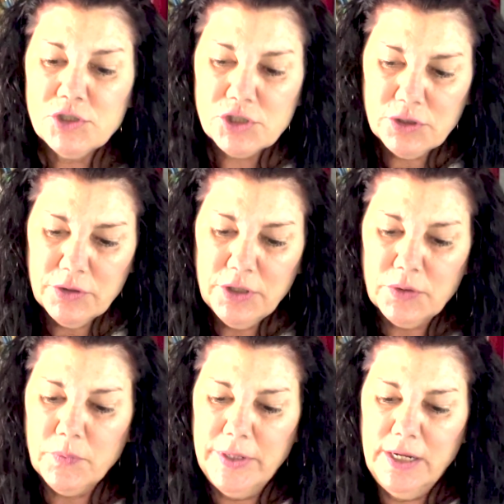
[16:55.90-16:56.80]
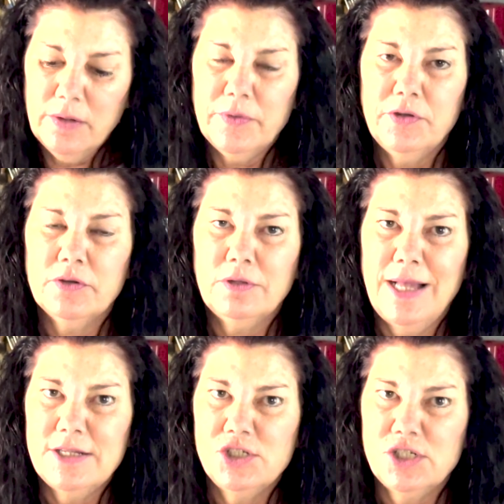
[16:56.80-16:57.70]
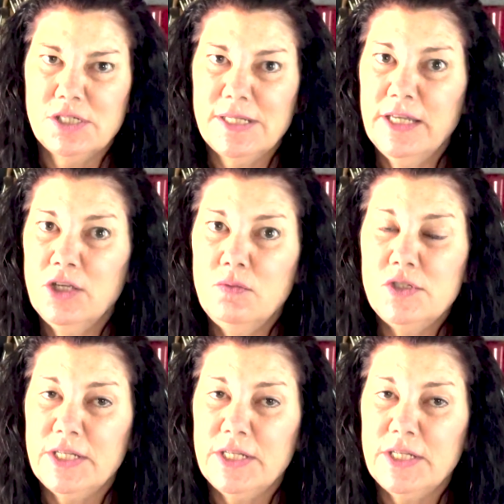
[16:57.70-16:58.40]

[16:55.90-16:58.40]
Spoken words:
sure you're reading it with your class just like you